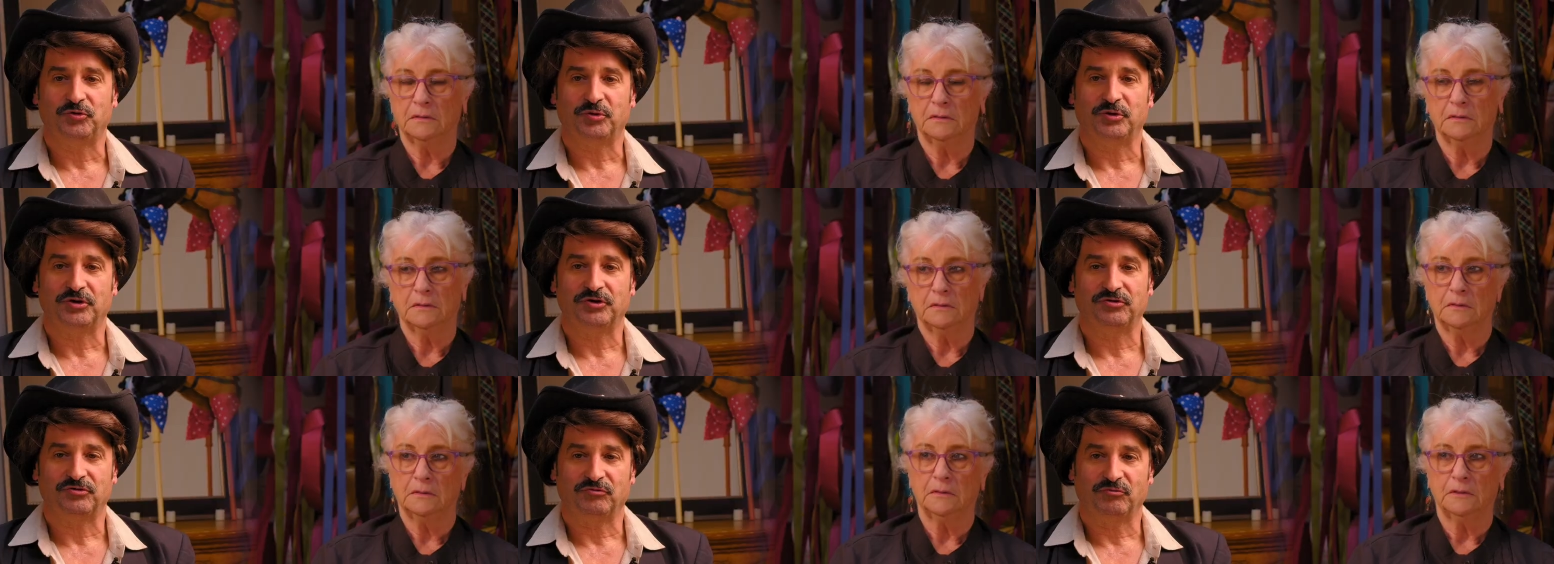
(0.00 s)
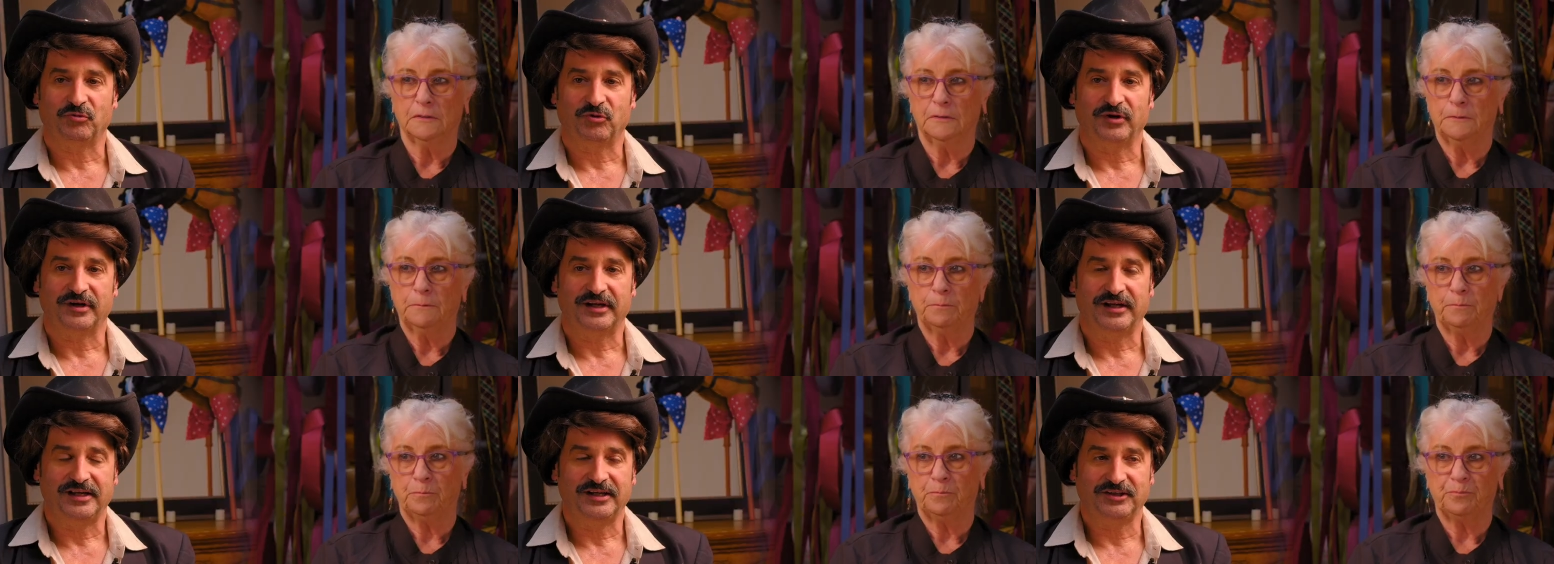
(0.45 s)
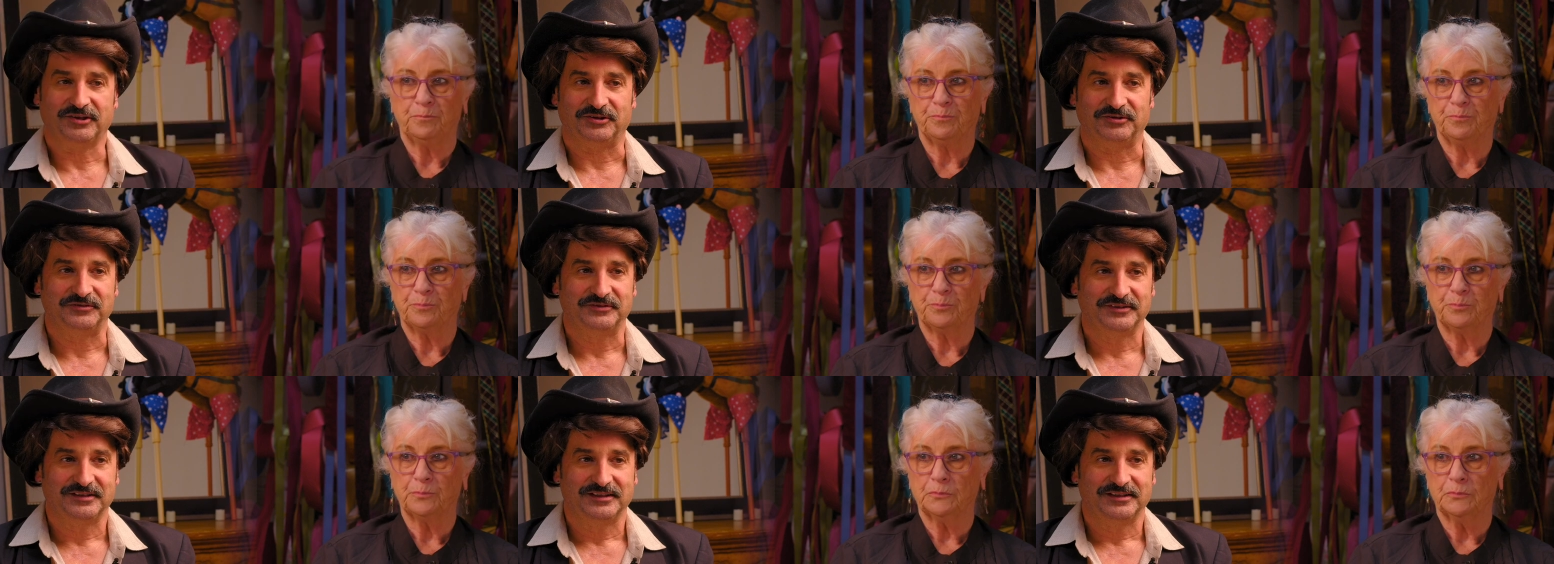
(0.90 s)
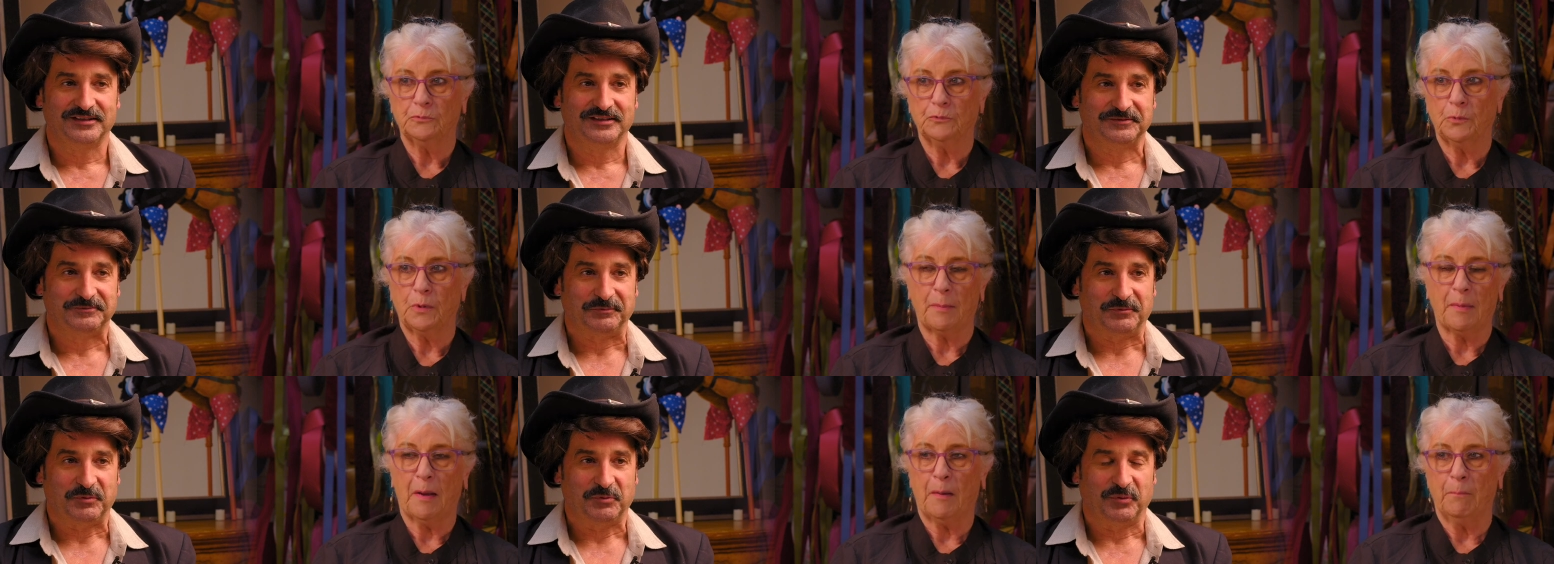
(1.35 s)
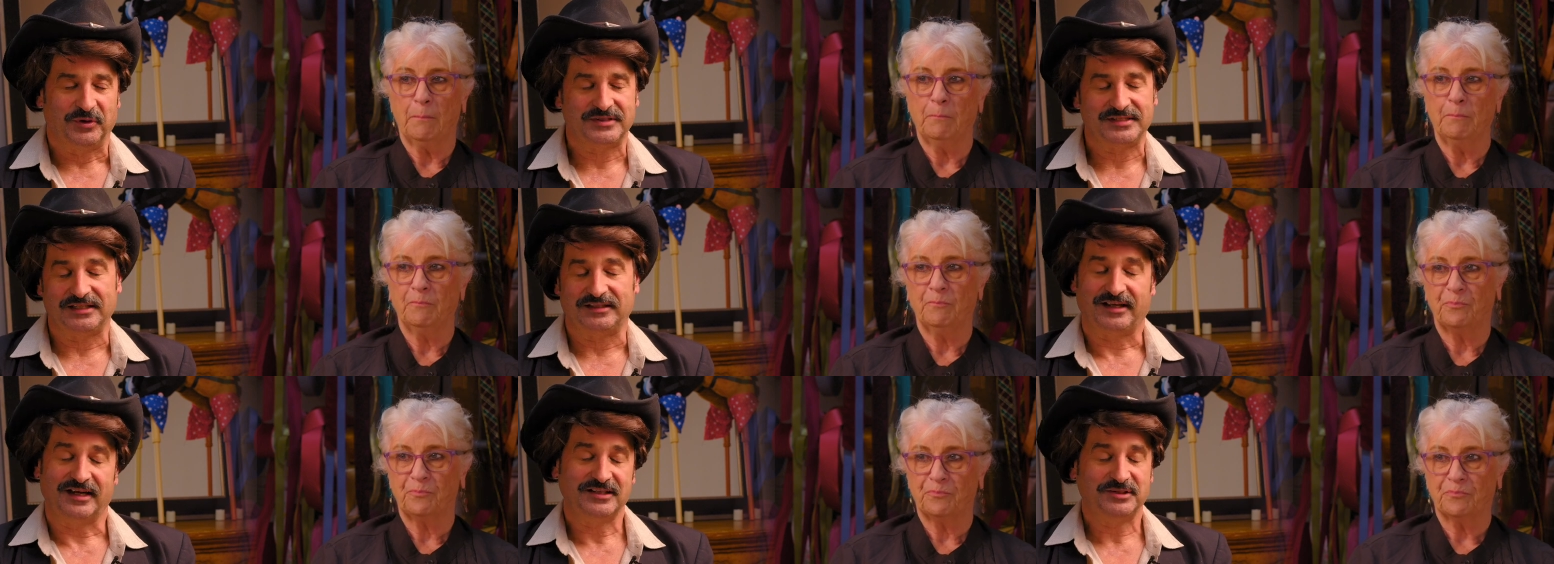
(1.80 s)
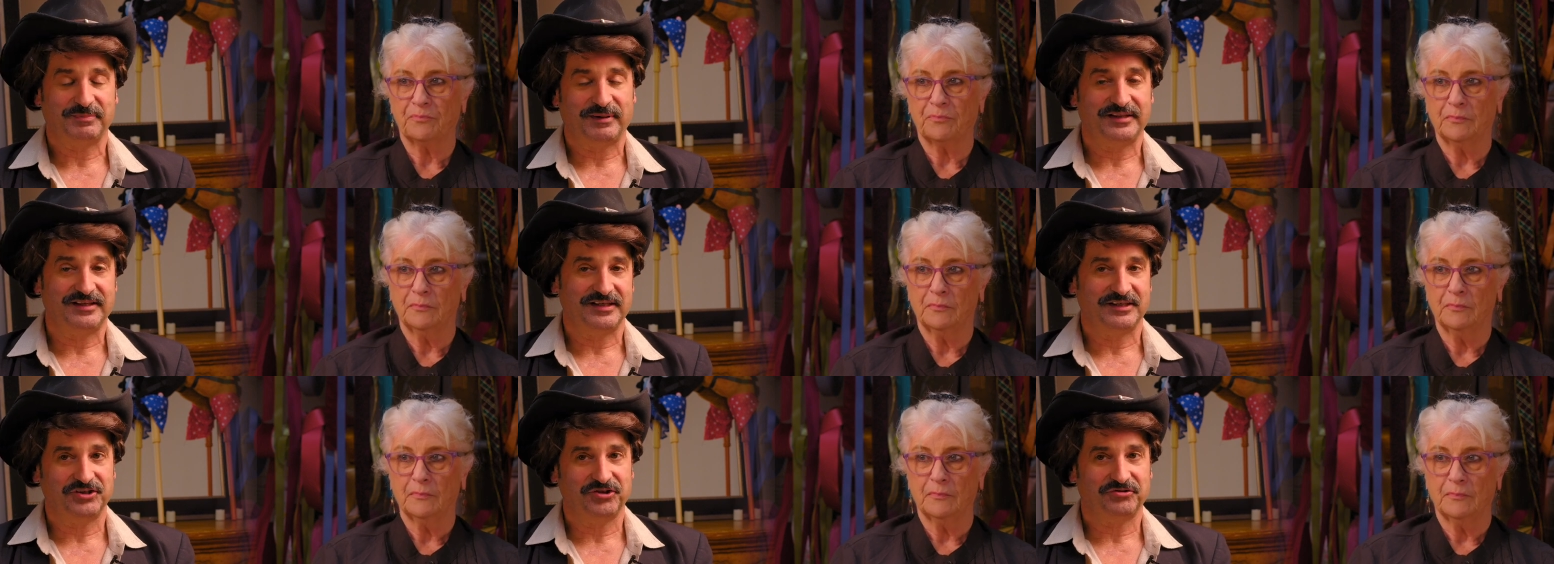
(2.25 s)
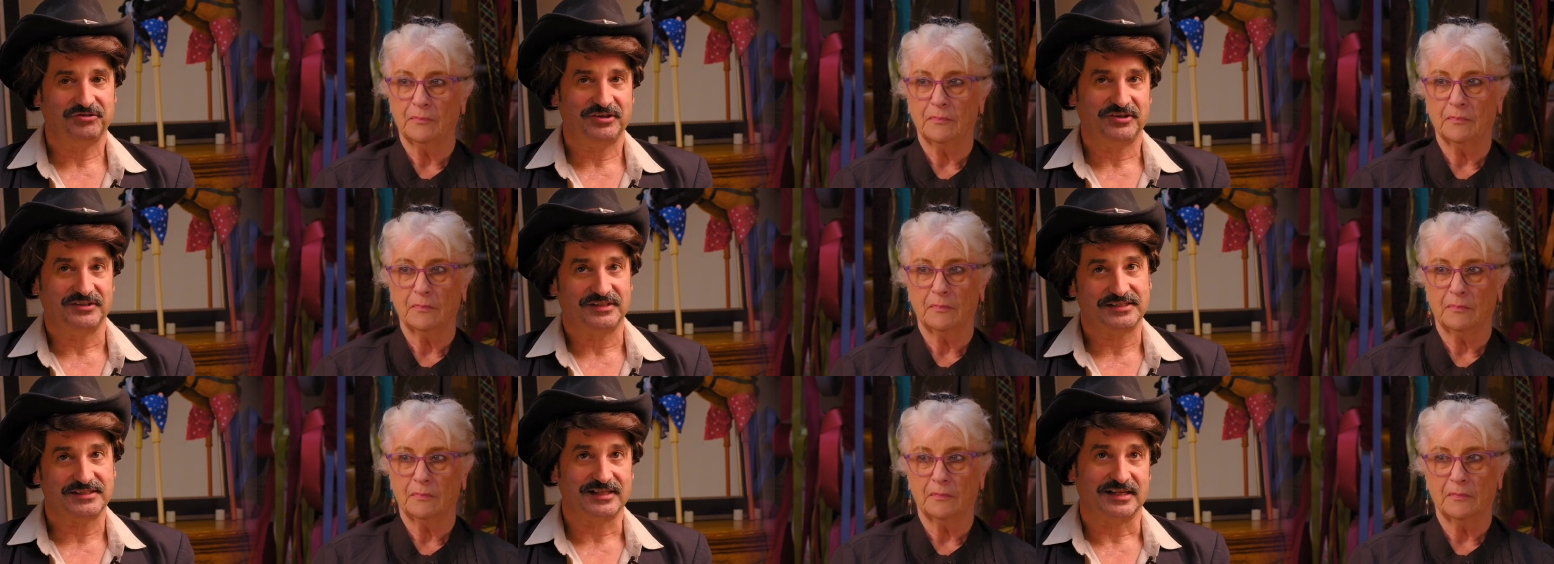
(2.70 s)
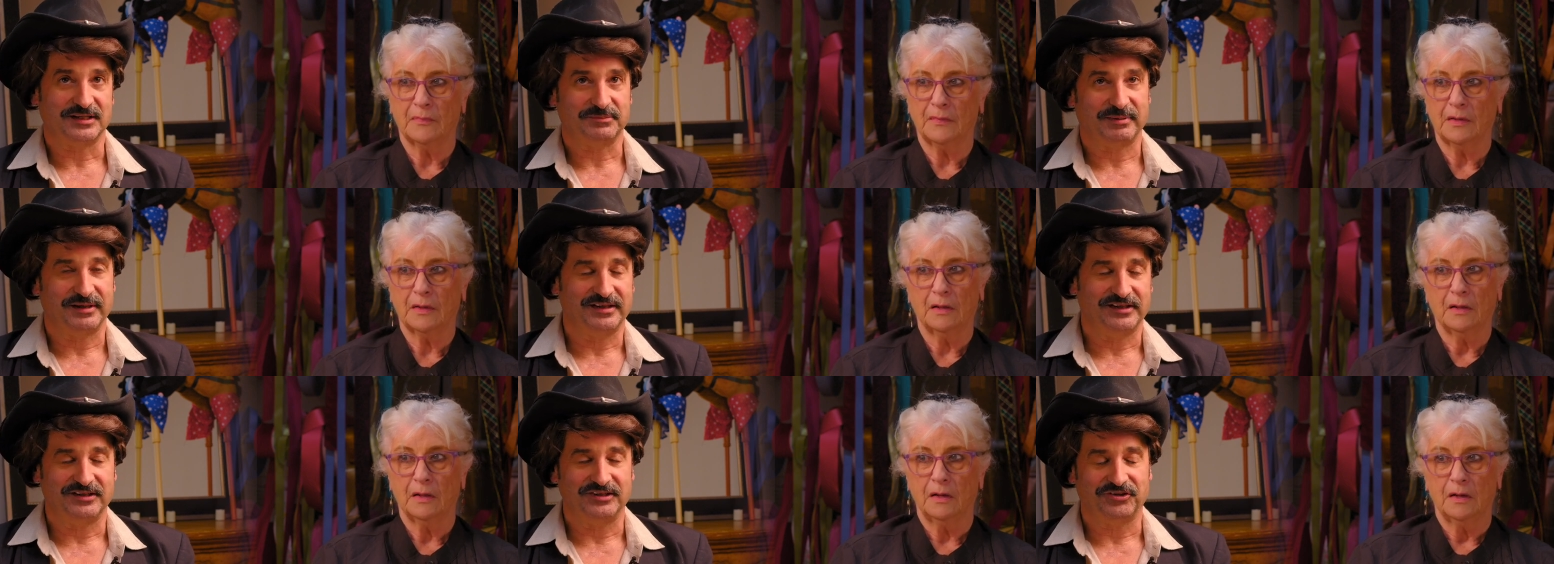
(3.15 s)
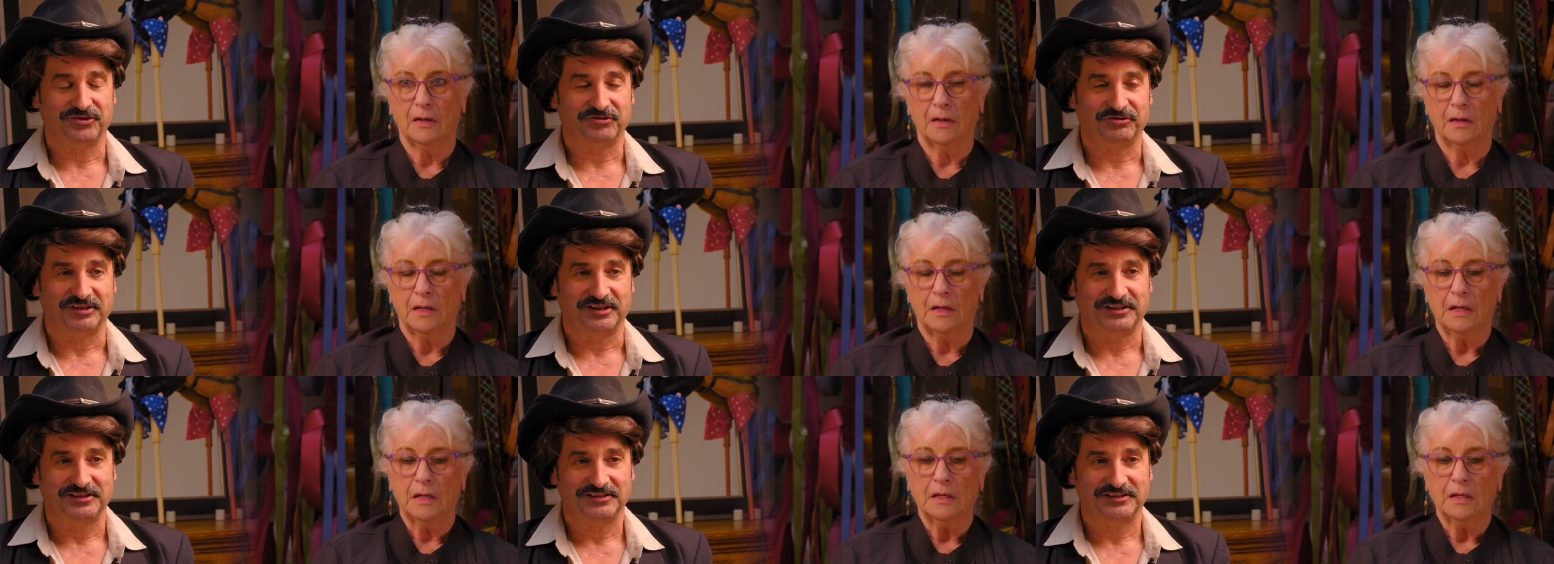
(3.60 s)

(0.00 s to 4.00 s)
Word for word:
Speaker 1: George Roy Hill. What about? Was he liked by the industry or disliked by the industry?